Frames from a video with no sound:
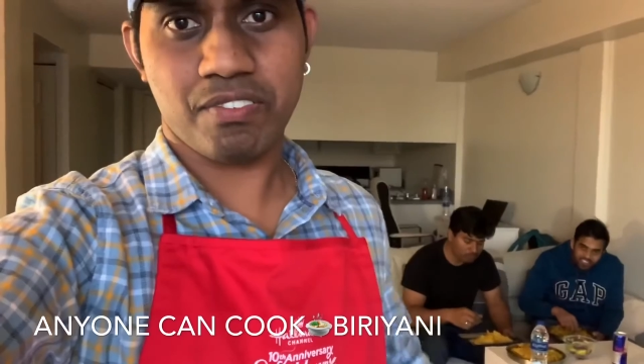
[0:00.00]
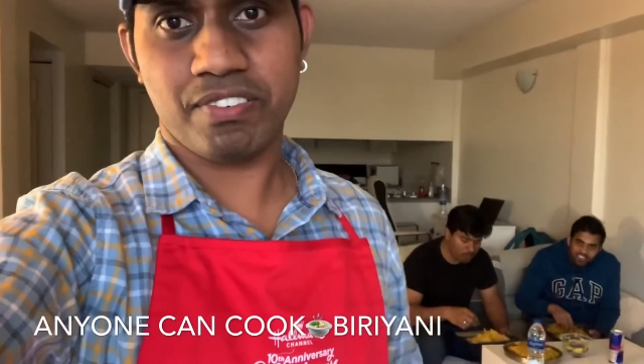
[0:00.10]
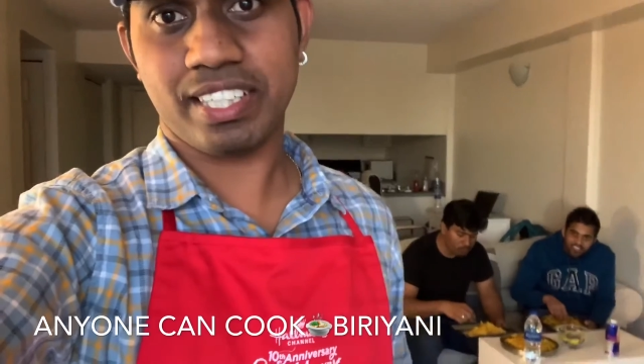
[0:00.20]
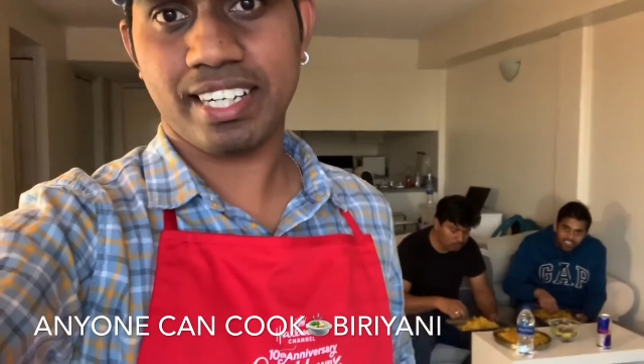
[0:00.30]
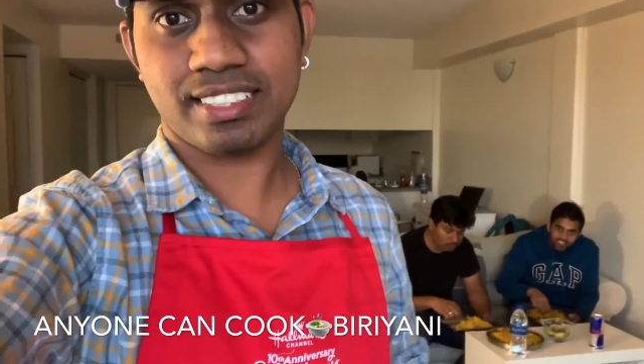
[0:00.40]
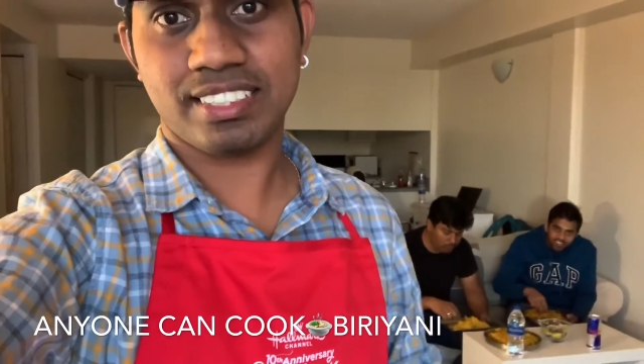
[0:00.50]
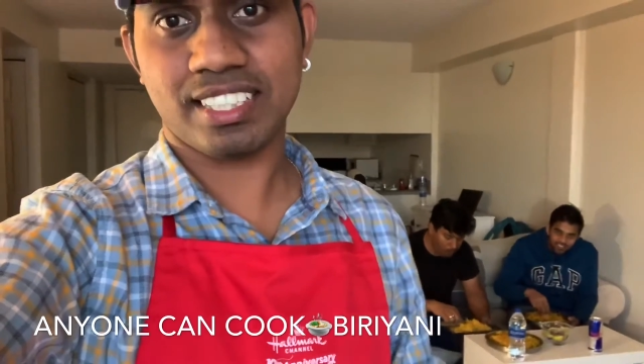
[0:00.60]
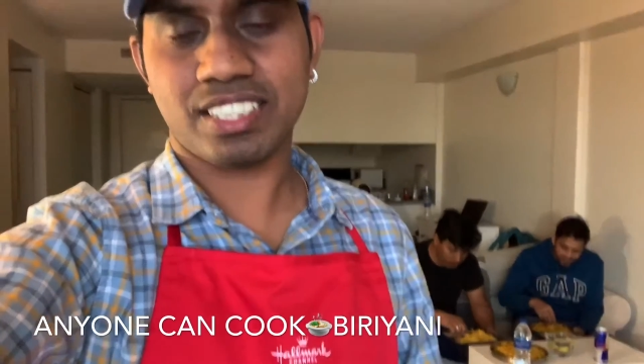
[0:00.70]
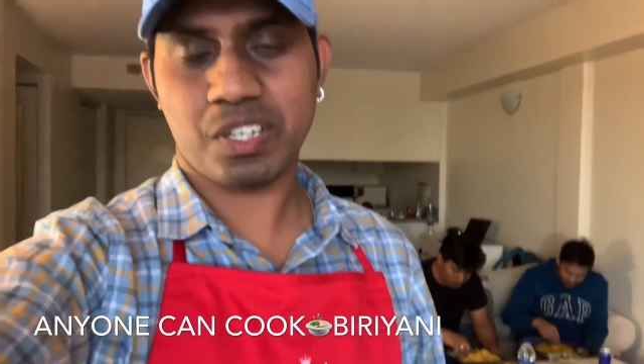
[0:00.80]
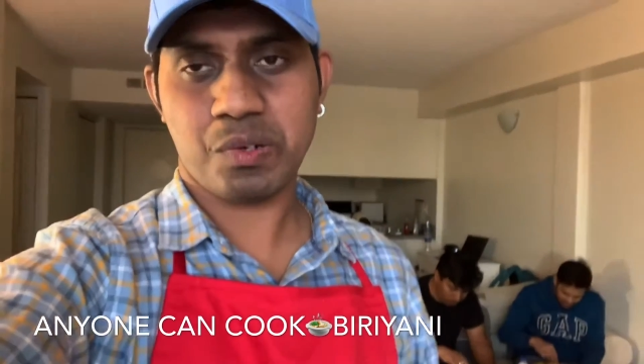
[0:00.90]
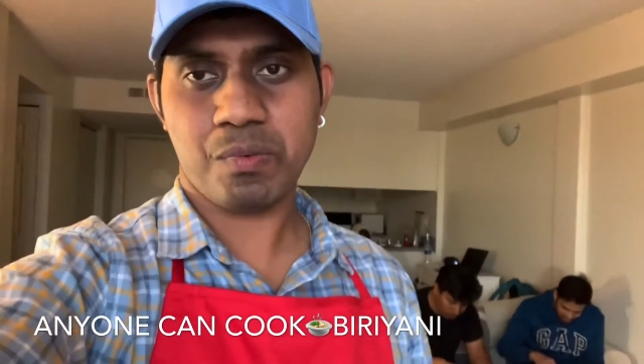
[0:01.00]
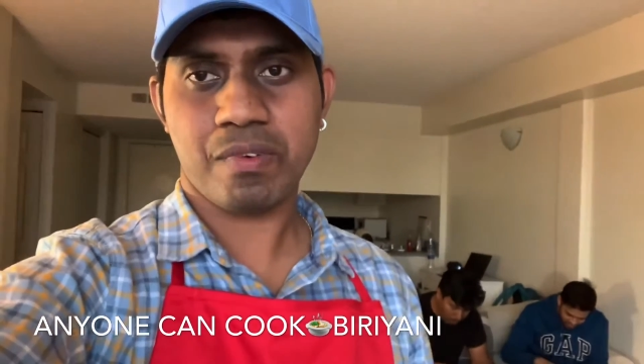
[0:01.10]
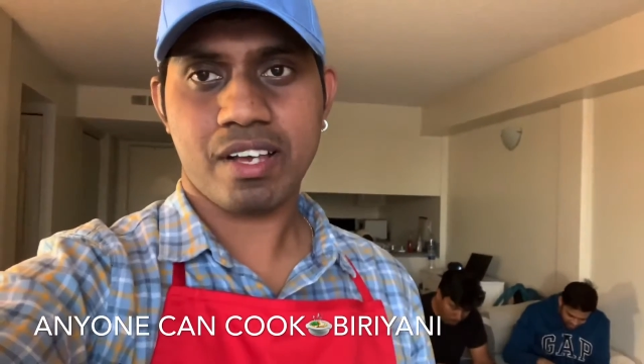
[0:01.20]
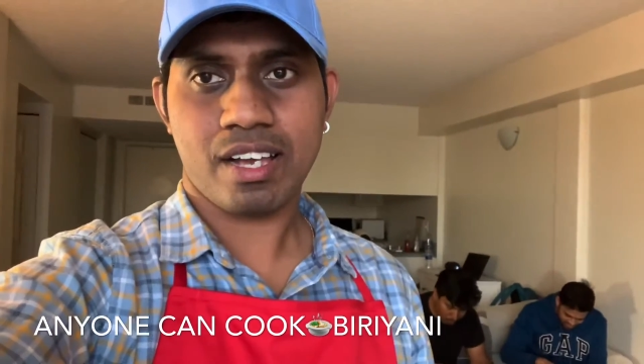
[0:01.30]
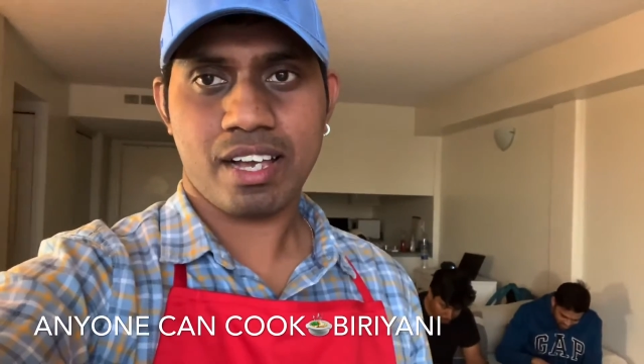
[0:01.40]
witnessed just now.
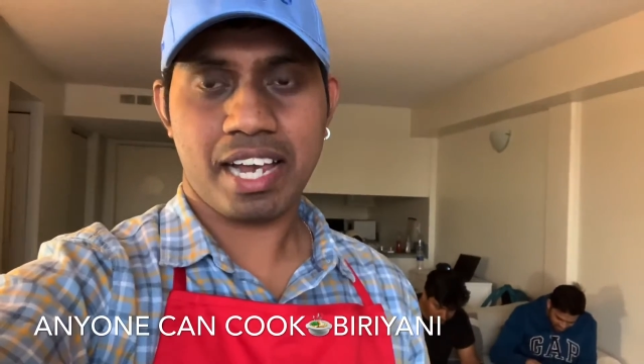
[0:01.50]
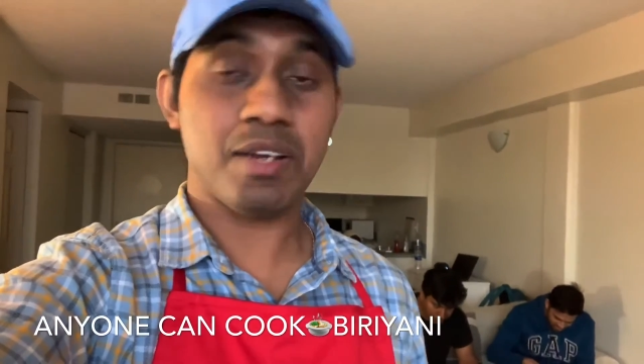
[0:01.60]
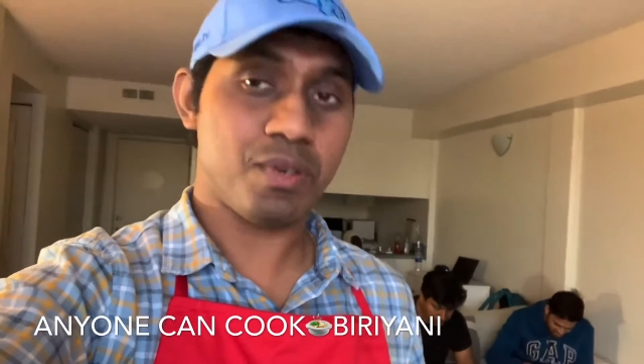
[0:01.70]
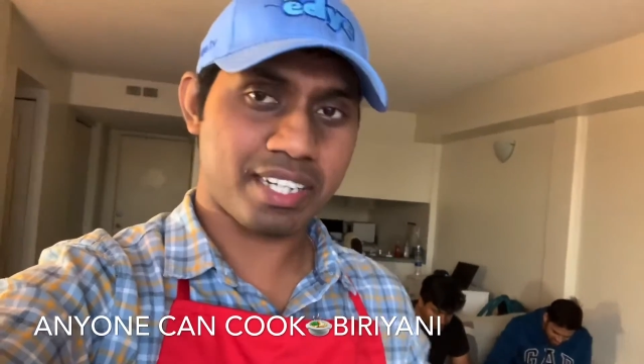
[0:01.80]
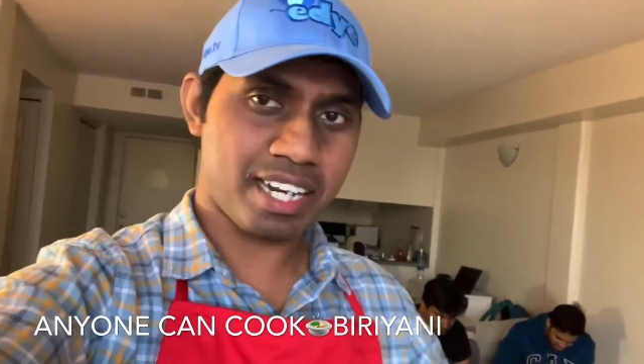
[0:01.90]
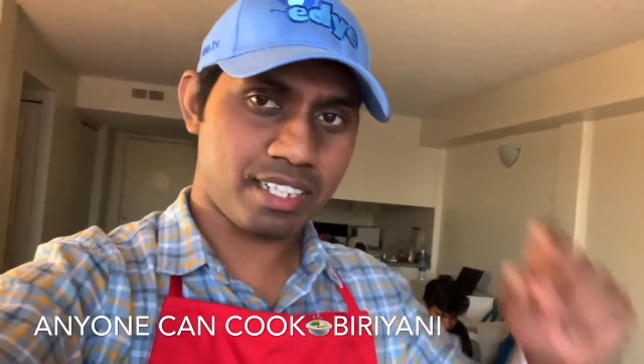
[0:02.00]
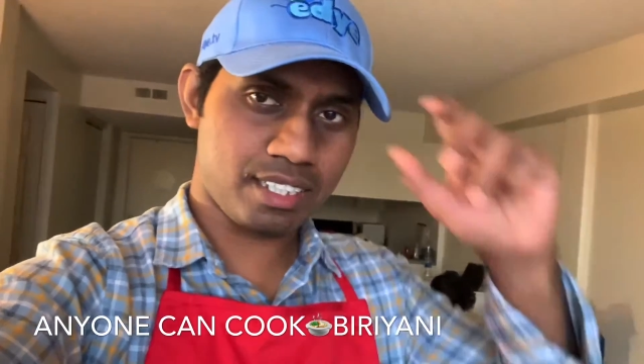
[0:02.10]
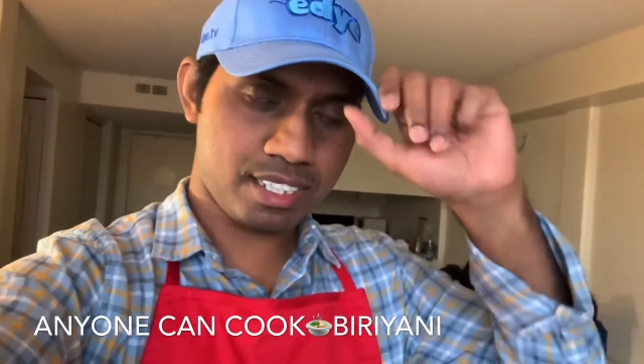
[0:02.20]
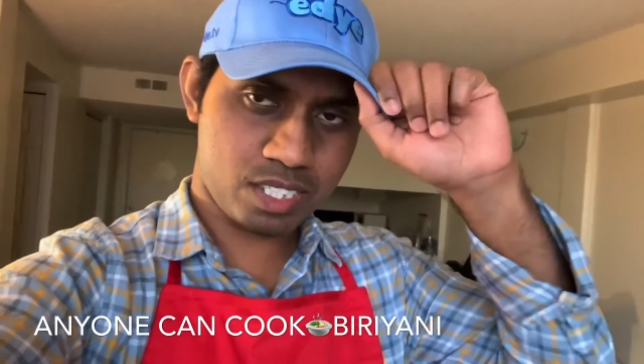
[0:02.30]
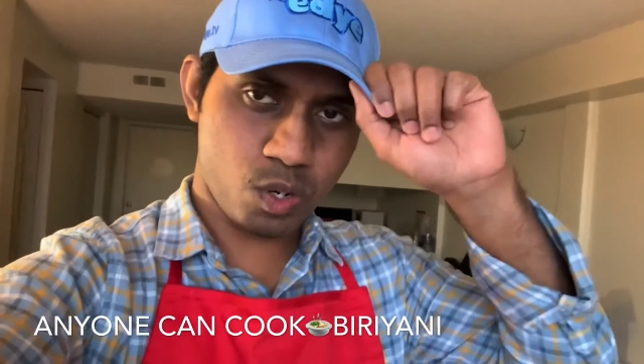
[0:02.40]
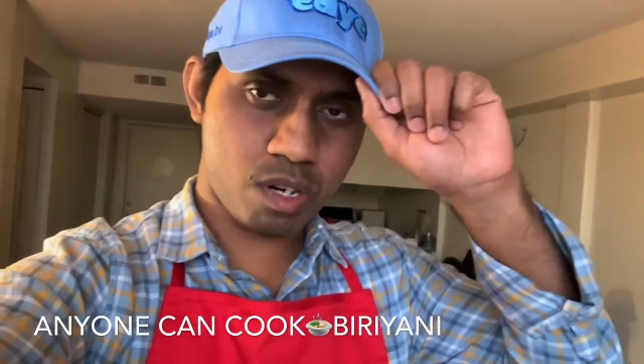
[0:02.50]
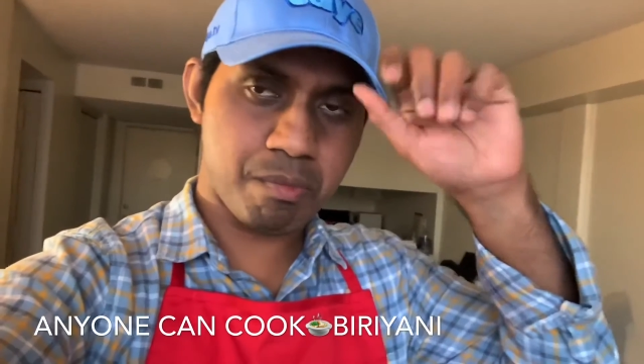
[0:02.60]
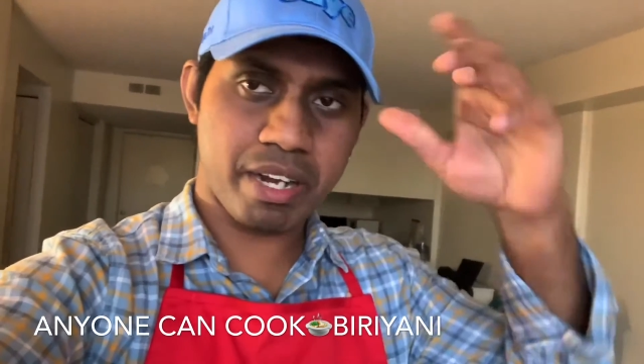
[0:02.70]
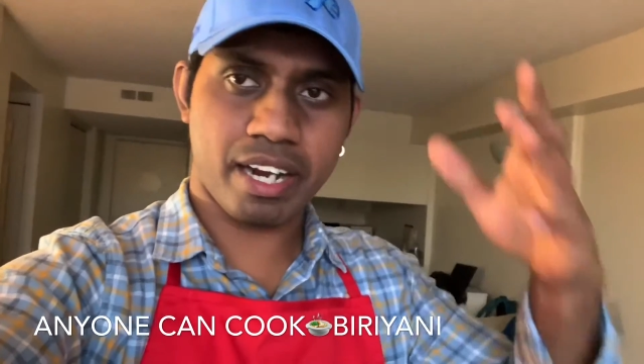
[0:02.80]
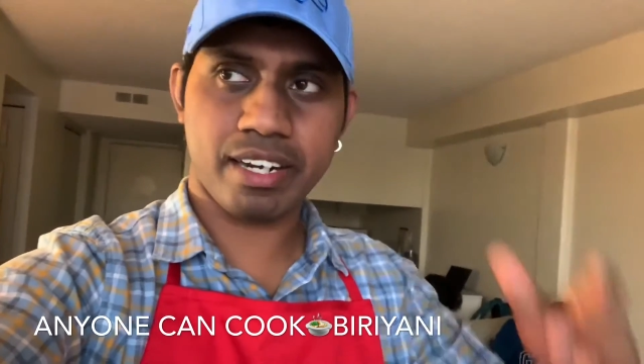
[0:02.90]
Anyone can cook
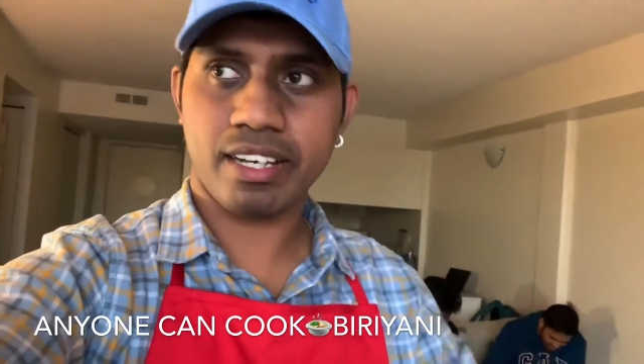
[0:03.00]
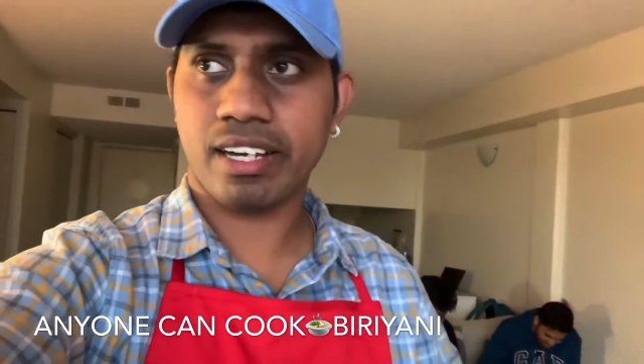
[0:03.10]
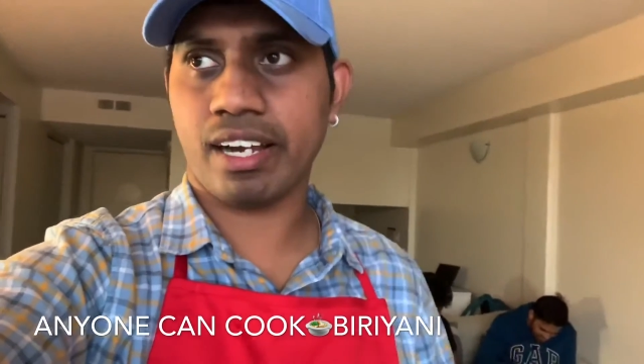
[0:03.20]
biryani.